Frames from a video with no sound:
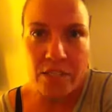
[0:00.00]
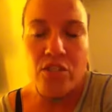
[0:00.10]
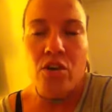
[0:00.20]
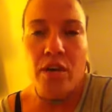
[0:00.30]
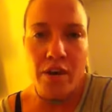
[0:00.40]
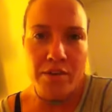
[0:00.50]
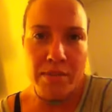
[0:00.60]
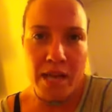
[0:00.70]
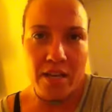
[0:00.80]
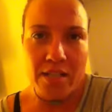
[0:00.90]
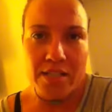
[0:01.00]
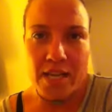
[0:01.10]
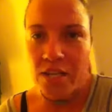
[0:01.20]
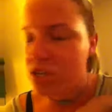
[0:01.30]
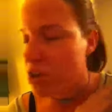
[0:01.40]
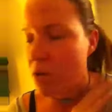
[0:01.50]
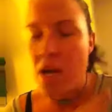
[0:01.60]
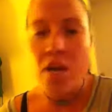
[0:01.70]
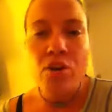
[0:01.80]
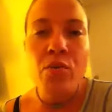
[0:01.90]
He's so charismatic on stage. So
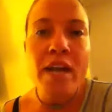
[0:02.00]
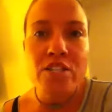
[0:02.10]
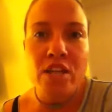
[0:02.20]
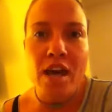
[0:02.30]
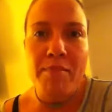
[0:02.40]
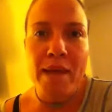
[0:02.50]
great job.